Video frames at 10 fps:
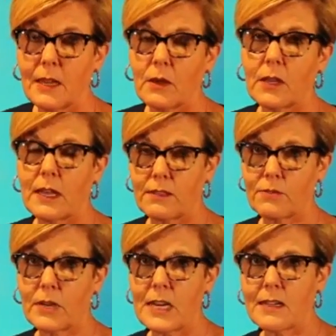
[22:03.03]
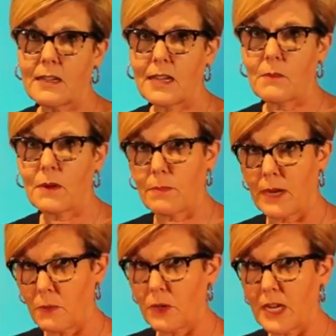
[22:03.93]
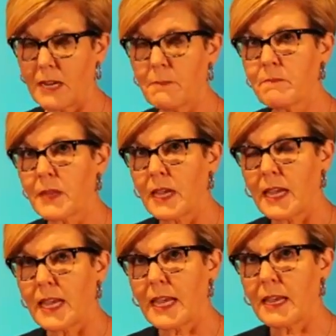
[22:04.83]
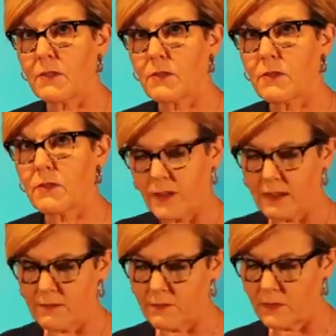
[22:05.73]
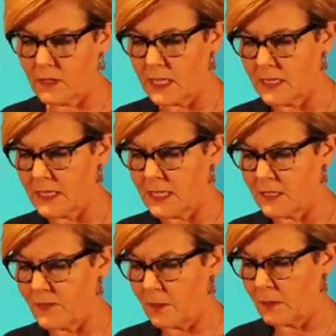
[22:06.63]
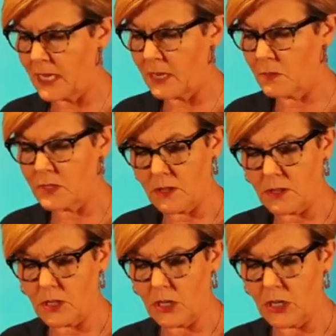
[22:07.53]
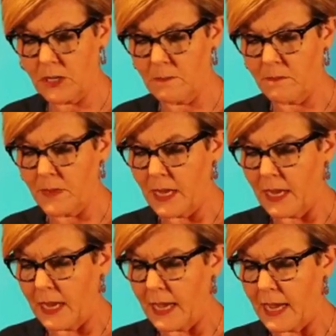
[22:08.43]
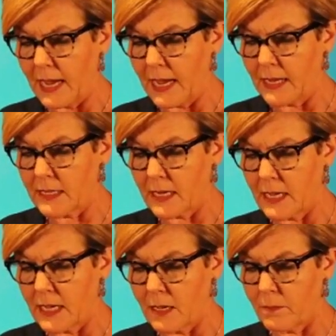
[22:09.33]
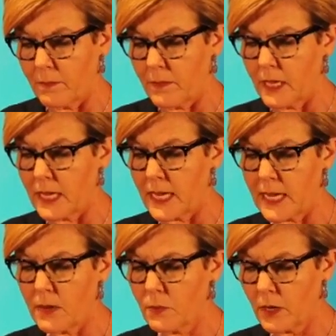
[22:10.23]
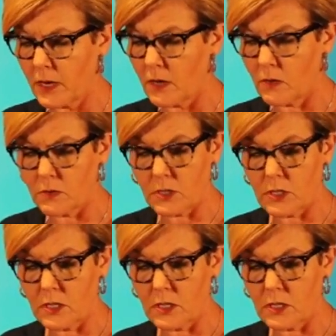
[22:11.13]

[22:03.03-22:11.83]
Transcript: Guthrie. He went by Woody. He, there were five kids in his family. He was the third. And um, he wrote